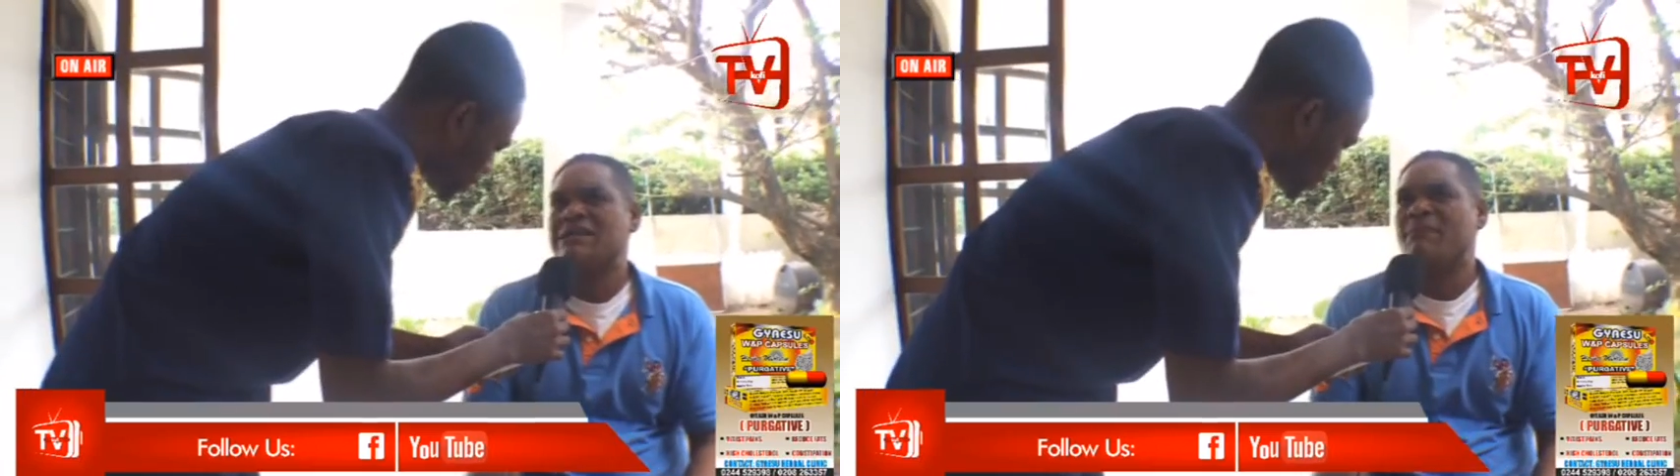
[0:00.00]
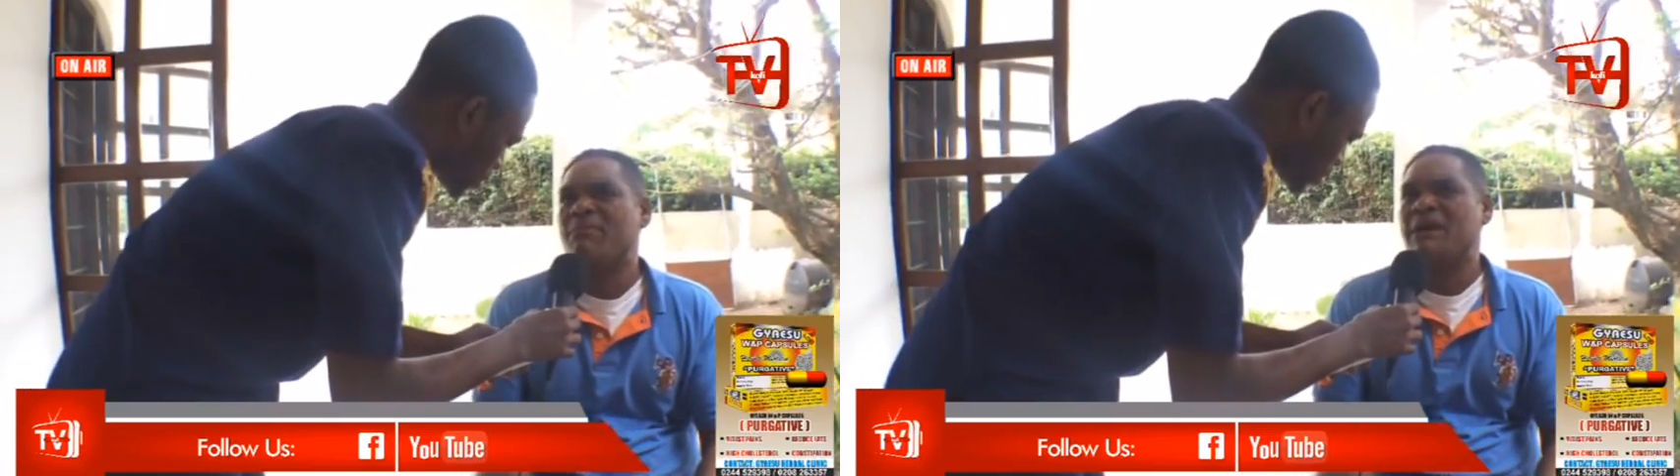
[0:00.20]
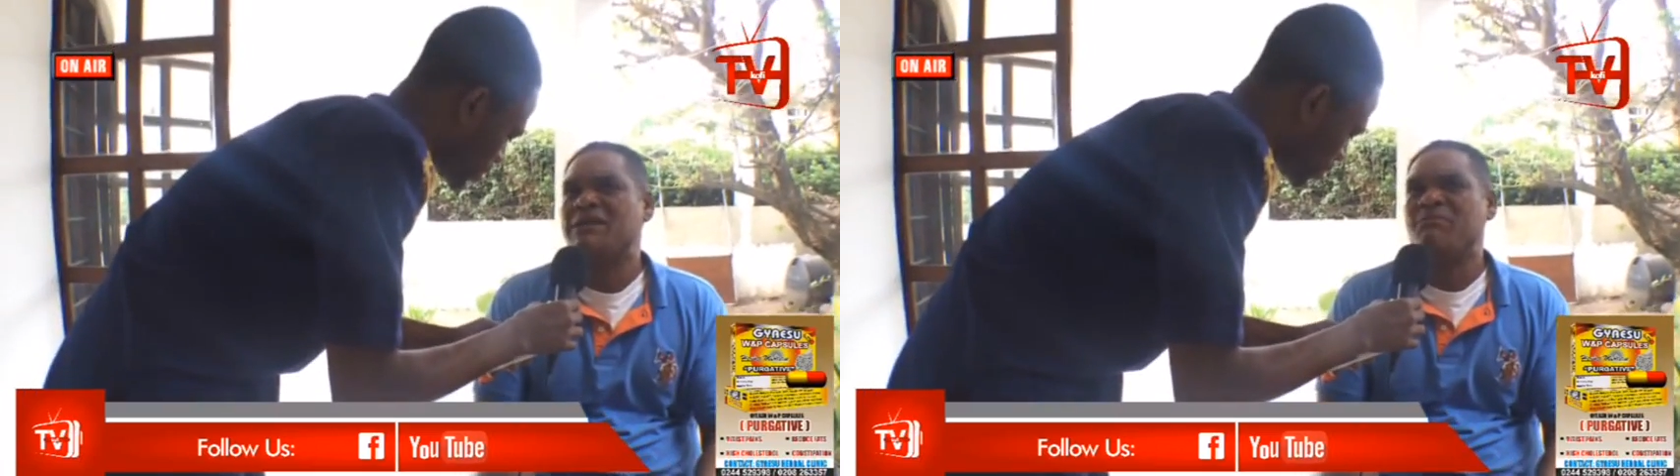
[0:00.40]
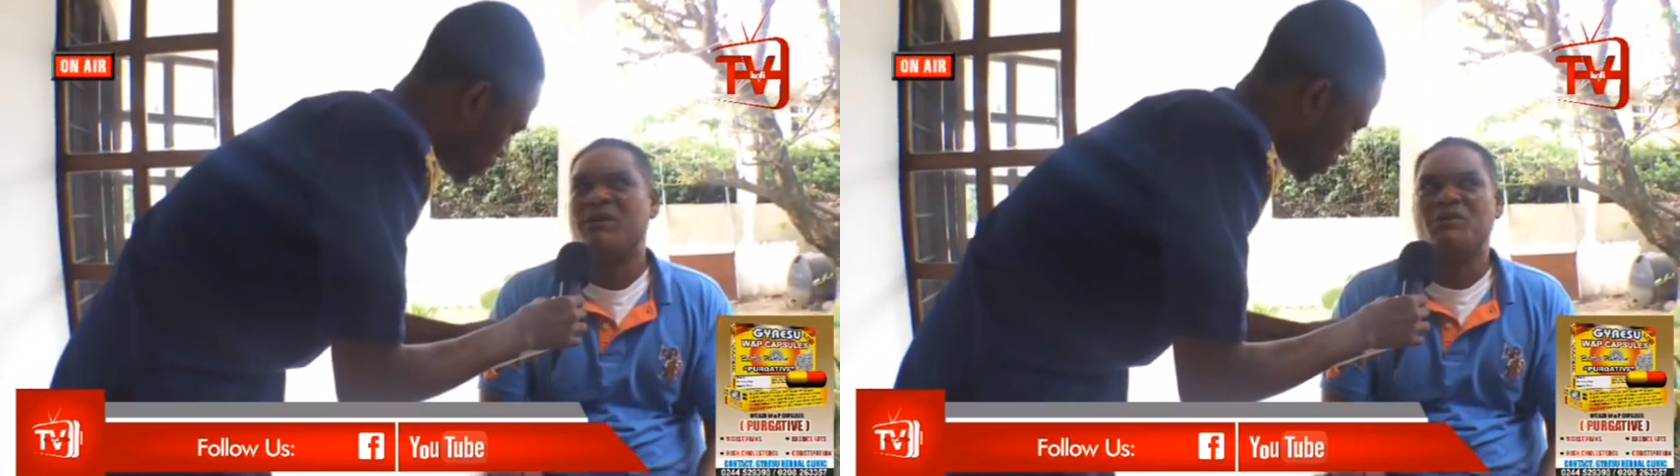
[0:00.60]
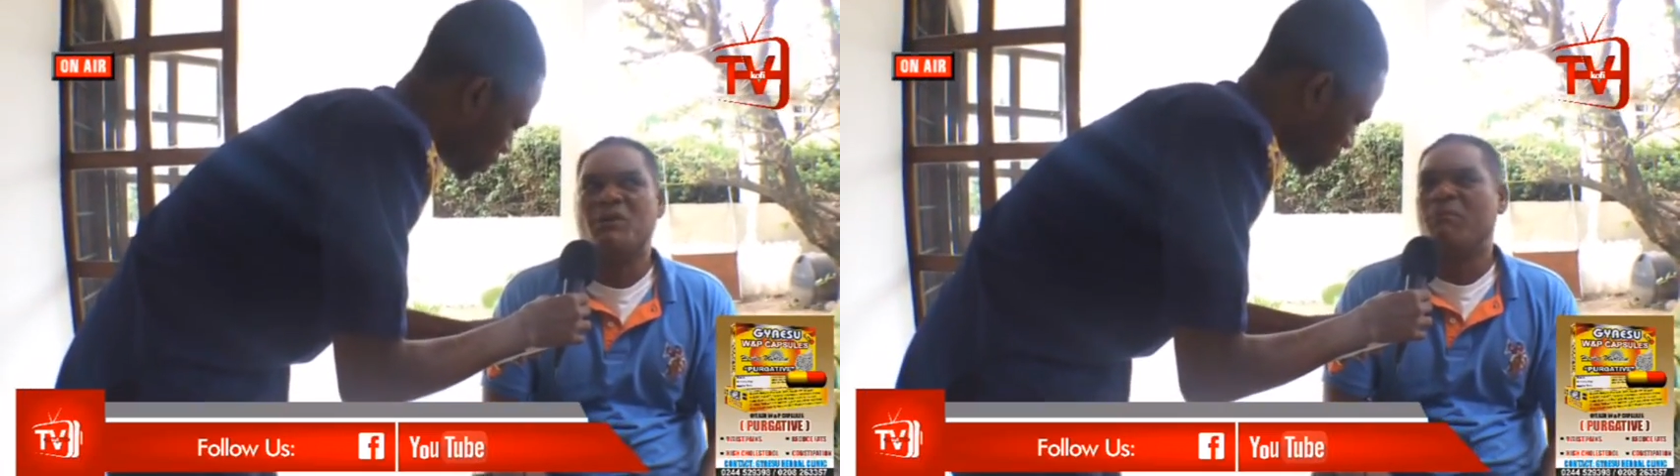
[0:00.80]
is a party
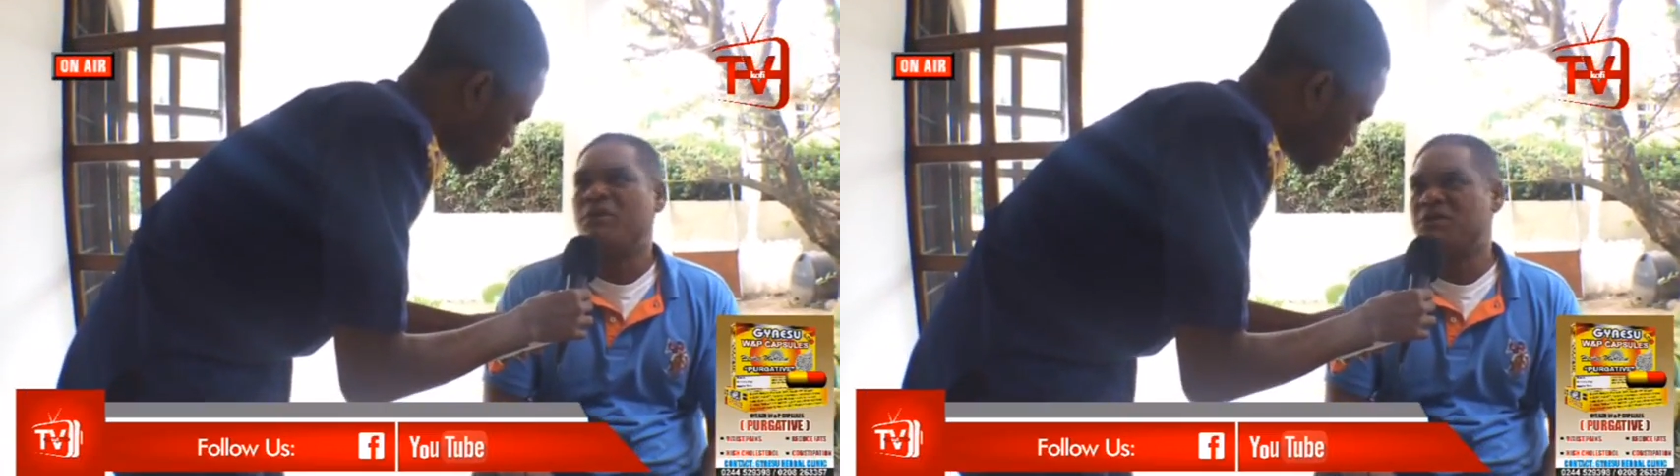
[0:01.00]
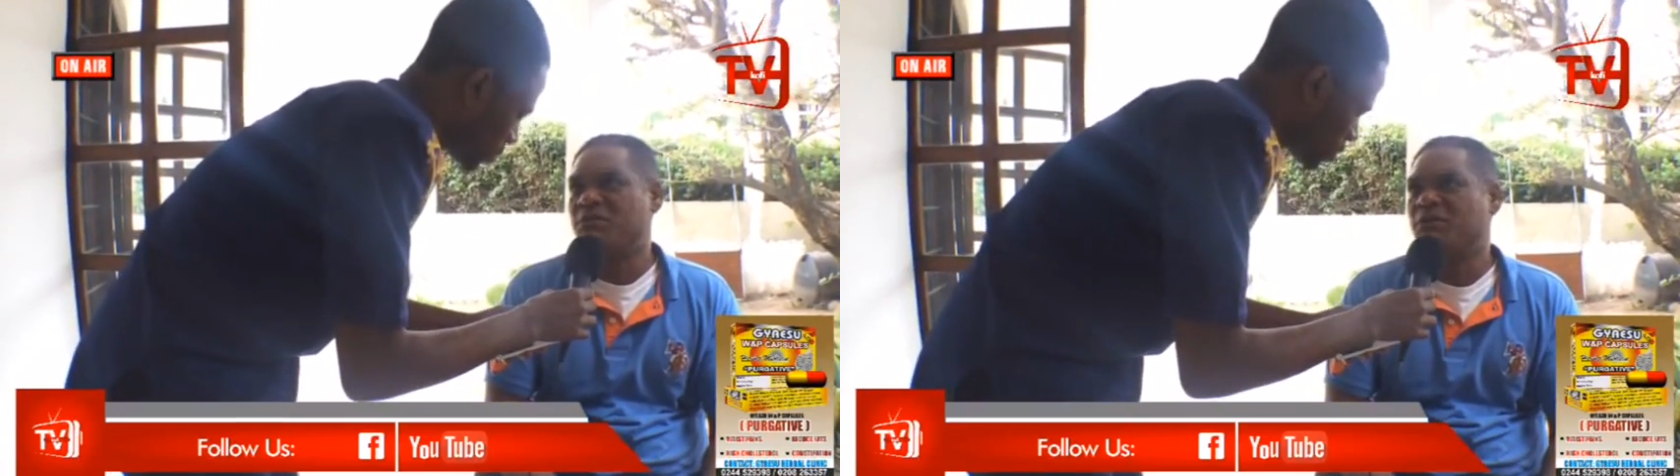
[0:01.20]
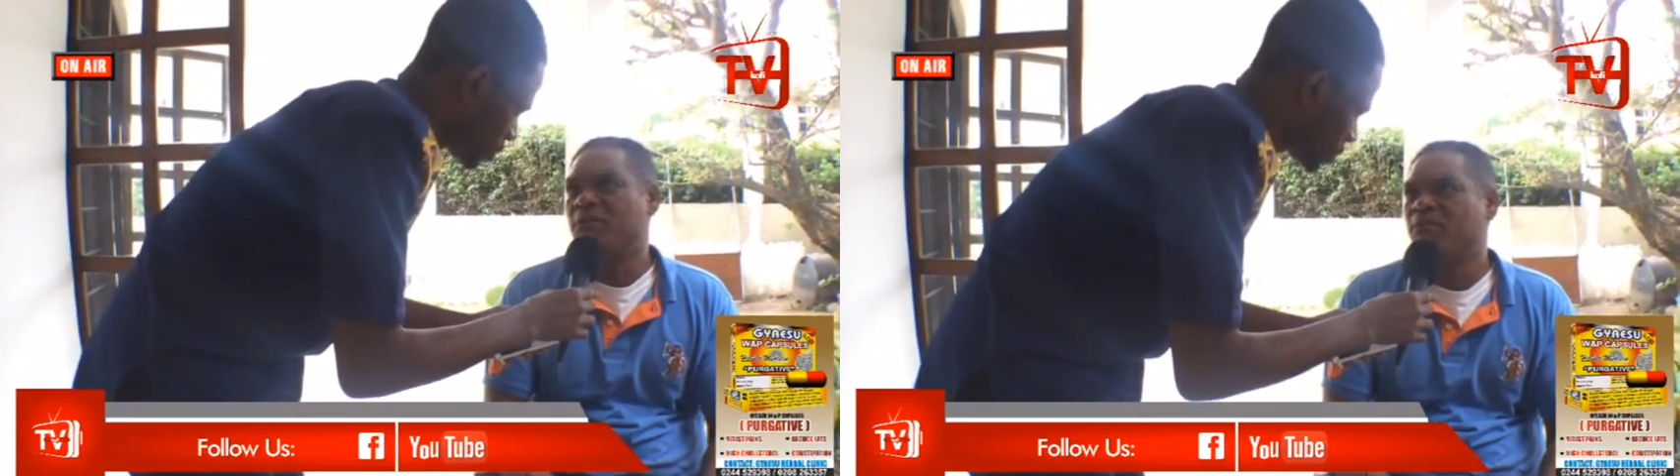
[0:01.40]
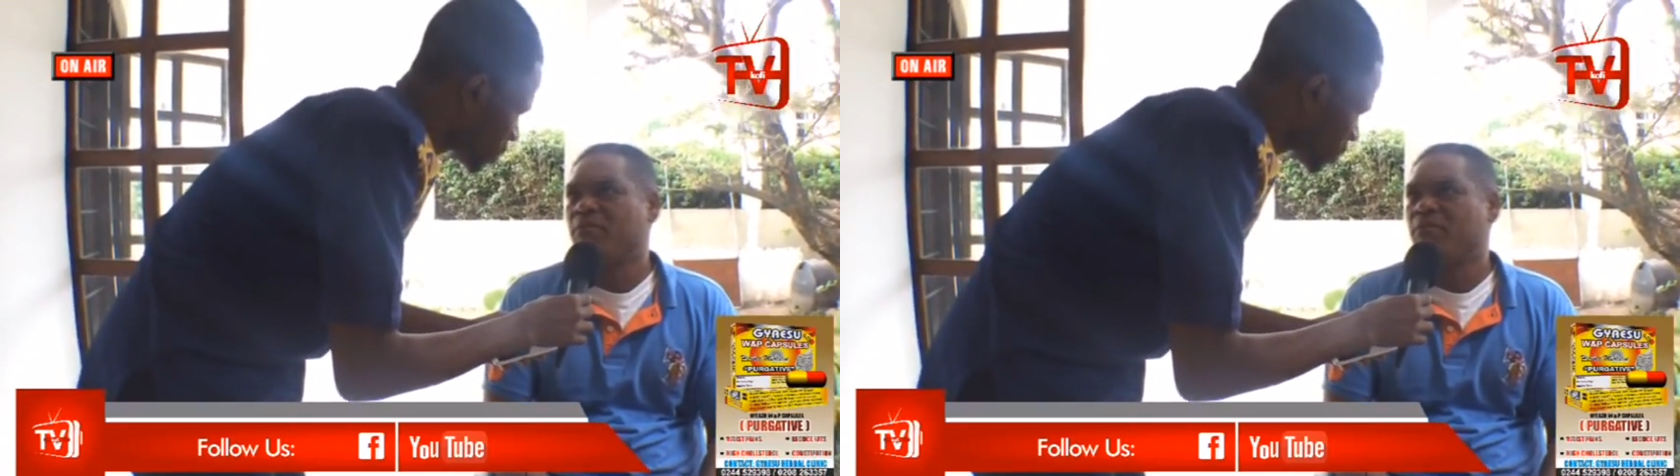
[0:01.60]
based on principle,